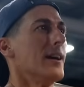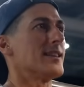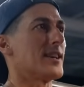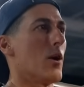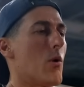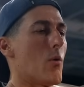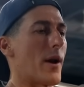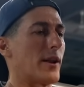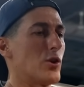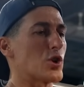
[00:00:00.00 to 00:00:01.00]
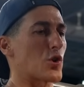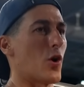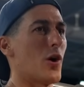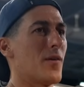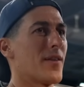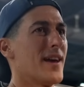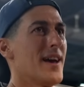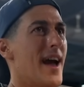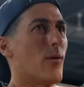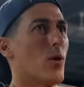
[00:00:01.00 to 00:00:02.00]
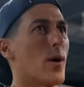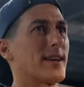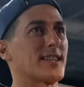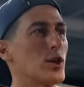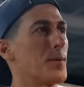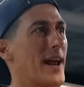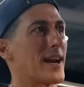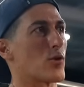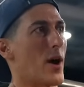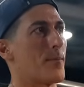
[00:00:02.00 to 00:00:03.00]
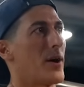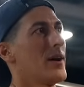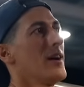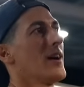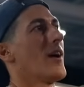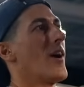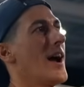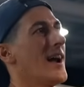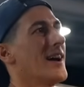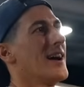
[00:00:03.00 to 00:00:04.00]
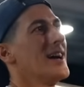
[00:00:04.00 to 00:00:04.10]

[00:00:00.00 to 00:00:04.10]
So we'll want a neutral and we'll want a supinated grip. Okay. All right.